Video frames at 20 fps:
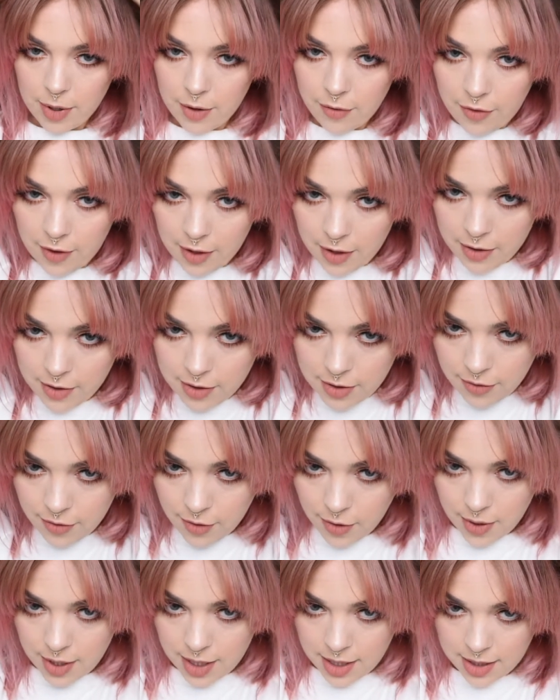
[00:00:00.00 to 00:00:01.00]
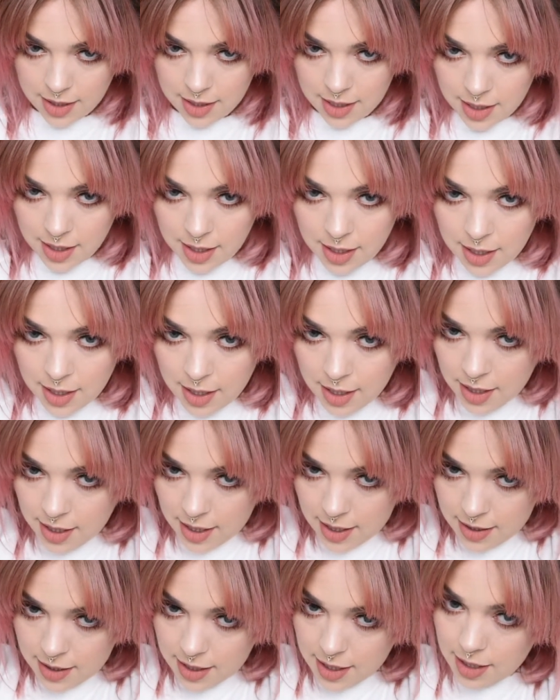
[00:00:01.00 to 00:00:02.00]
my fingers through it,
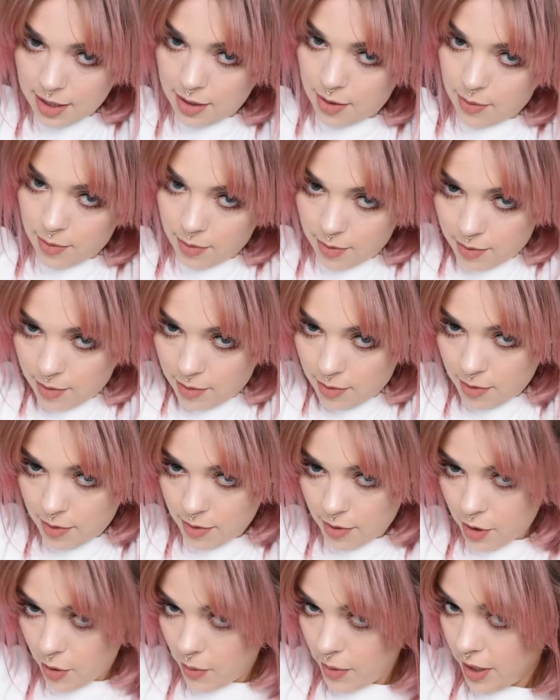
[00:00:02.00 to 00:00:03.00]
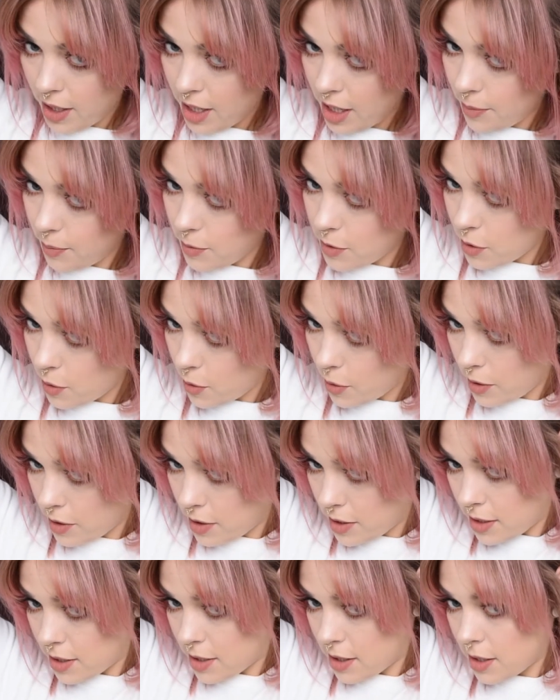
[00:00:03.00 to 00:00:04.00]
and then going up
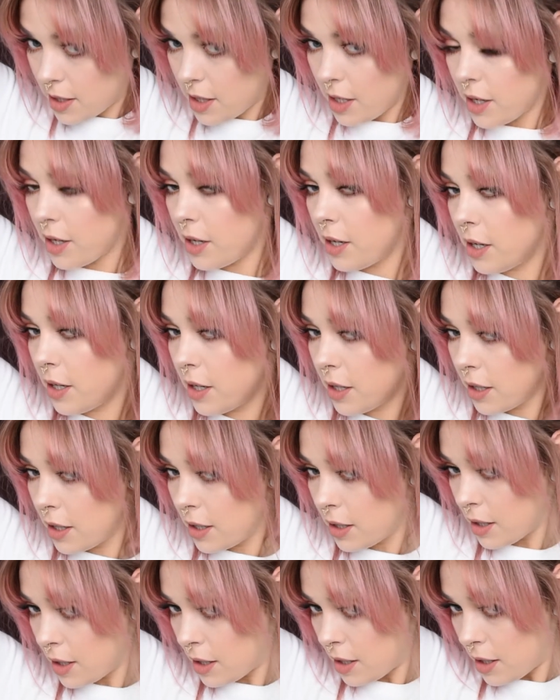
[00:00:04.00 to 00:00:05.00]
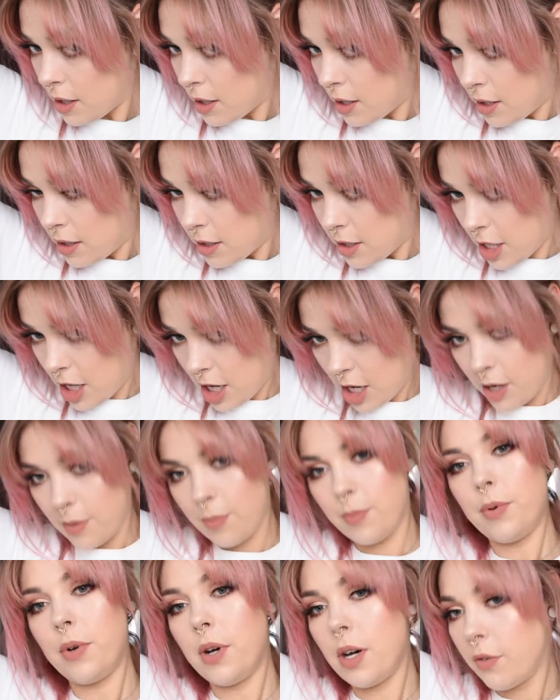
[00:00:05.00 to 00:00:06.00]
towards the
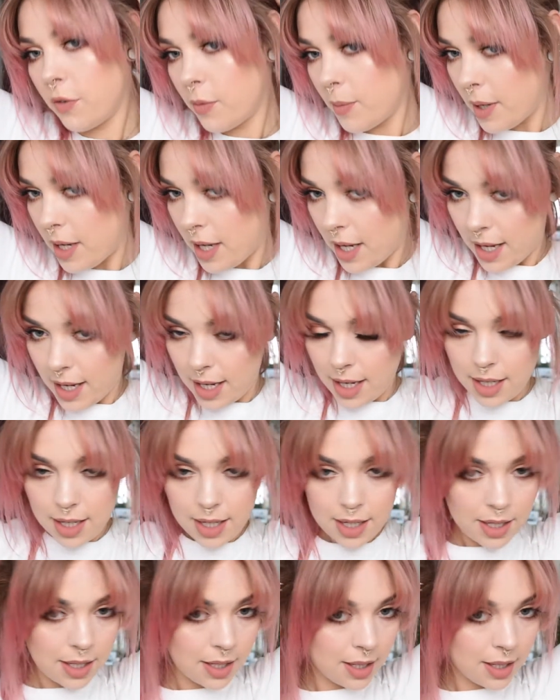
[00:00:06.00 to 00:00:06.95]
top of my head.